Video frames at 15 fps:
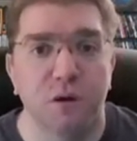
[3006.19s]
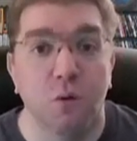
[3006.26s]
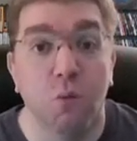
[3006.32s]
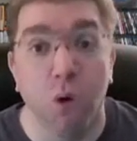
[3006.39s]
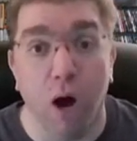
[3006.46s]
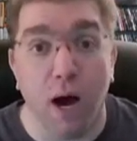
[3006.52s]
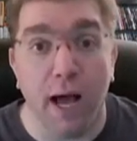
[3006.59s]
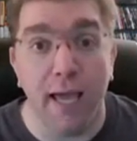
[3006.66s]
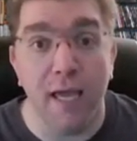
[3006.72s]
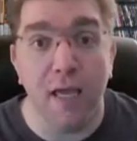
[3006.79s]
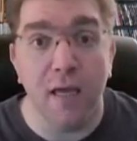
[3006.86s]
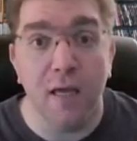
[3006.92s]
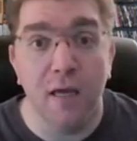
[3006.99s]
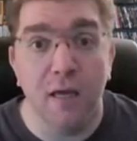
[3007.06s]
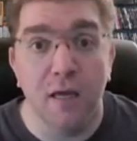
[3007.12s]
Why?
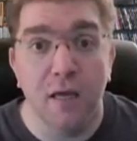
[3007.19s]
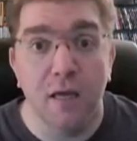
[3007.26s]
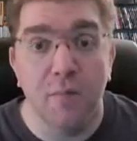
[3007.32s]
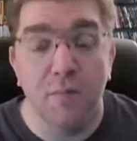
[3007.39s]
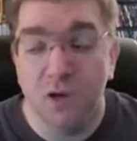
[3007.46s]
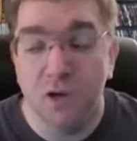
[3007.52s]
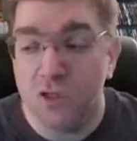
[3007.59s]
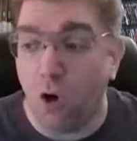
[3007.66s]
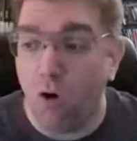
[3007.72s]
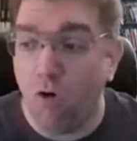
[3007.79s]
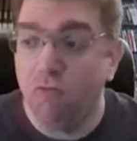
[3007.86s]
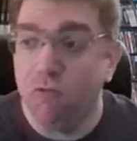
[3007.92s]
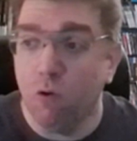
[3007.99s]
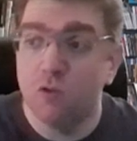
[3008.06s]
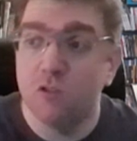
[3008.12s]
Because all
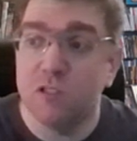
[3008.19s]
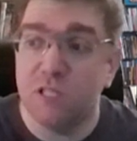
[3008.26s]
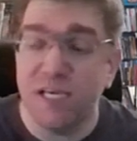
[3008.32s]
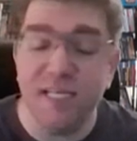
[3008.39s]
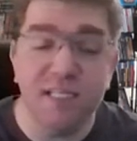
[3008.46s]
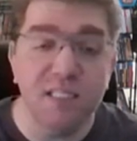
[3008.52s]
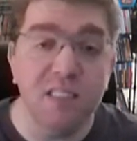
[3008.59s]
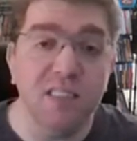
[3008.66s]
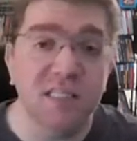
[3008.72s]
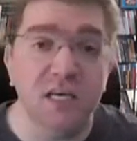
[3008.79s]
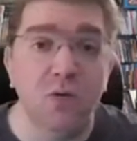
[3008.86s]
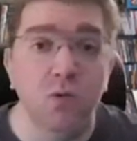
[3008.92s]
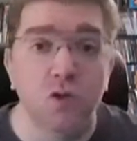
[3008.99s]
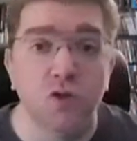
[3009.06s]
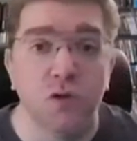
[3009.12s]
roads lead to the
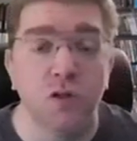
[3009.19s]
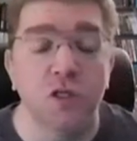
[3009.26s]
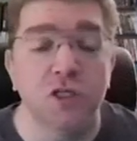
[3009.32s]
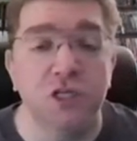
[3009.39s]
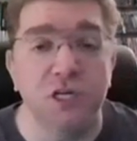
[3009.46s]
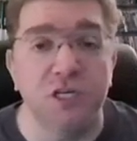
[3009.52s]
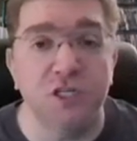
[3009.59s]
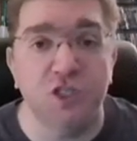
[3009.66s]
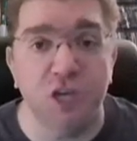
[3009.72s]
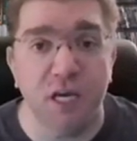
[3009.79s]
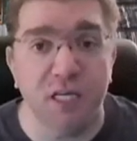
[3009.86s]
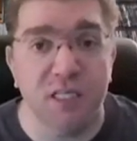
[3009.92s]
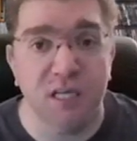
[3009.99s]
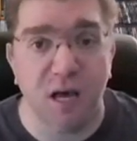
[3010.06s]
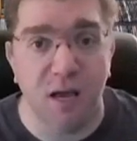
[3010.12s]
sequel trilogy and
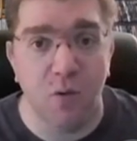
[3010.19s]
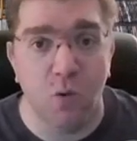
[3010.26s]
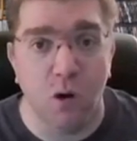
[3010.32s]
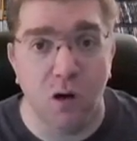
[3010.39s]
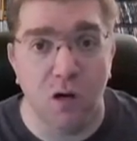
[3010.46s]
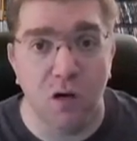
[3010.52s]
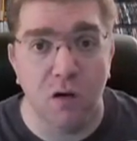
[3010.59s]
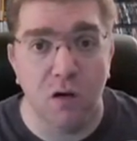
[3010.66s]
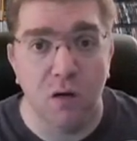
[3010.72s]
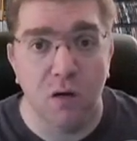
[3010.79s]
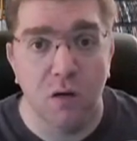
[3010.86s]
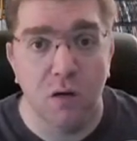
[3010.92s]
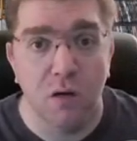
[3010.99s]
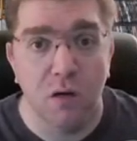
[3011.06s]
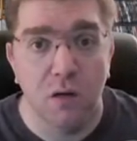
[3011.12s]
Jake Skywalker.
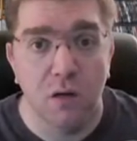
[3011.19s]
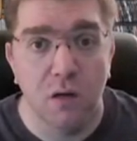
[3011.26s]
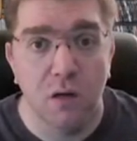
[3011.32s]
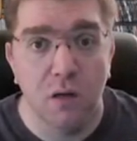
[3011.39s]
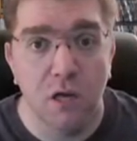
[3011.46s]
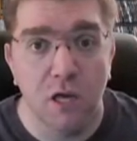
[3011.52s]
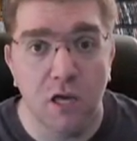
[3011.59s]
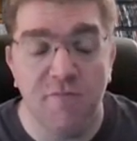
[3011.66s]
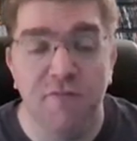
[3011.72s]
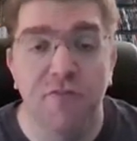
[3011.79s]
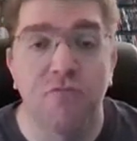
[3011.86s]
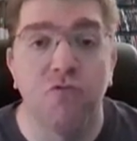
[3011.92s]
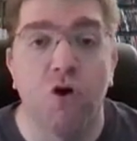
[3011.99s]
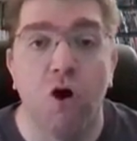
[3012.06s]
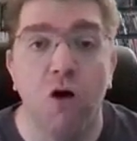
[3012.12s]
If
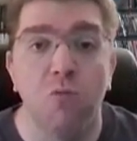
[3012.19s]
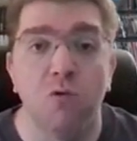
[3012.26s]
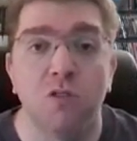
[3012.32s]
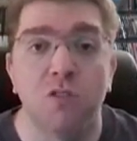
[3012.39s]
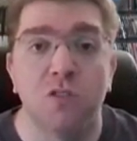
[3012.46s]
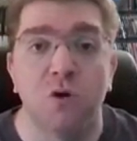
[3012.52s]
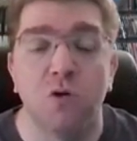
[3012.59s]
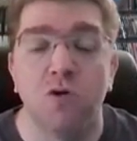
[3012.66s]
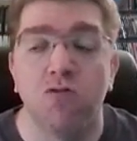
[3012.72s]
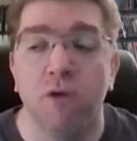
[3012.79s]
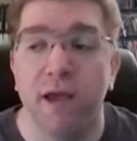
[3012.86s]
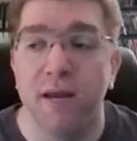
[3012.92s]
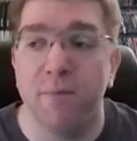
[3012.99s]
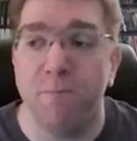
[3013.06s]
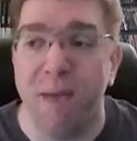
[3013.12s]
Thrawn was so
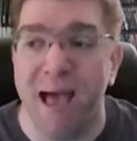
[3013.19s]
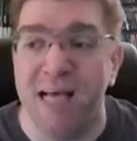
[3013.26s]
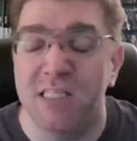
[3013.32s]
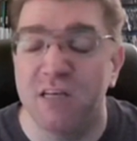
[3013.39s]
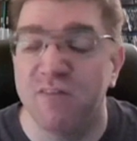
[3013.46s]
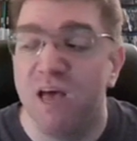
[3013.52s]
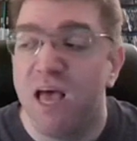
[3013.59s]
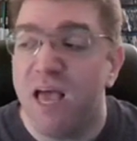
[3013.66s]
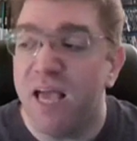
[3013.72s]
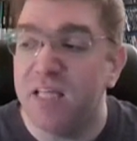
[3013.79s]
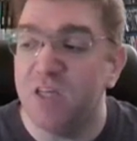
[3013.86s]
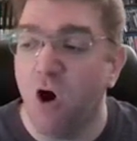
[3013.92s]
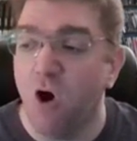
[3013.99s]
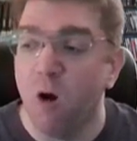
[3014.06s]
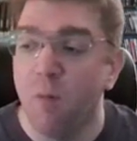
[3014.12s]
great and massive,
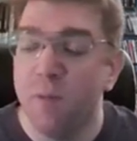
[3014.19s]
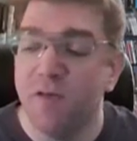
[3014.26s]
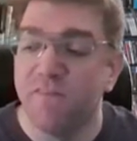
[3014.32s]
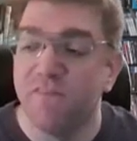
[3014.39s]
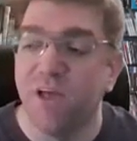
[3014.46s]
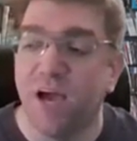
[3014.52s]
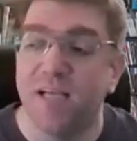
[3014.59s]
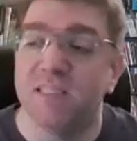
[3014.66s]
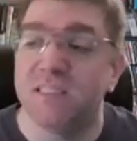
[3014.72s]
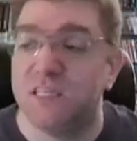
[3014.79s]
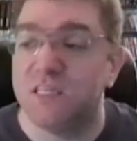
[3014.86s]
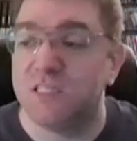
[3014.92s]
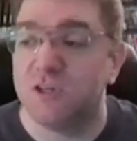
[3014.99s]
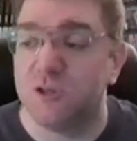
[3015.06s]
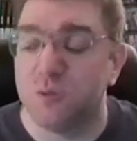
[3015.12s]
his army of Night
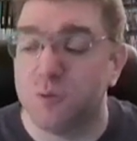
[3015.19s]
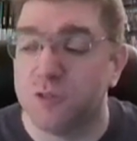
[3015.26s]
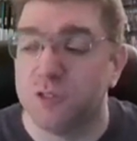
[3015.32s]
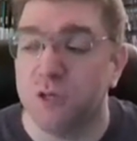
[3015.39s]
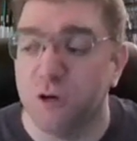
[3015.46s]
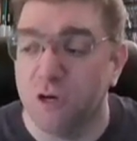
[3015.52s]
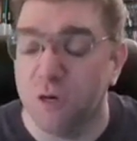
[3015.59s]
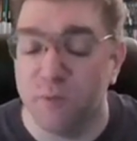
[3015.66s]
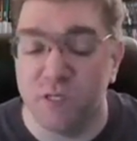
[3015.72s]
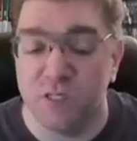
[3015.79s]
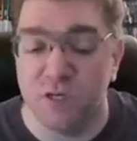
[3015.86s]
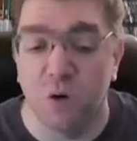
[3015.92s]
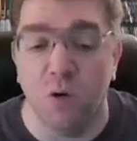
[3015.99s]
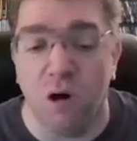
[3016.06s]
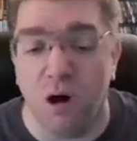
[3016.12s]
Sisters are going to be
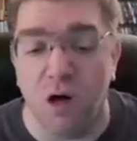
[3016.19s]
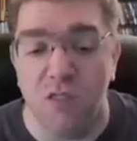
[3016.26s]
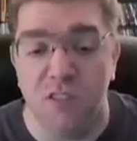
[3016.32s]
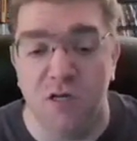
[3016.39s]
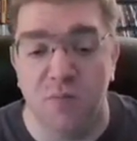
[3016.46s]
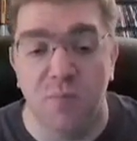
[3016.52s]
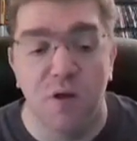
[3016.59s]
so awesome.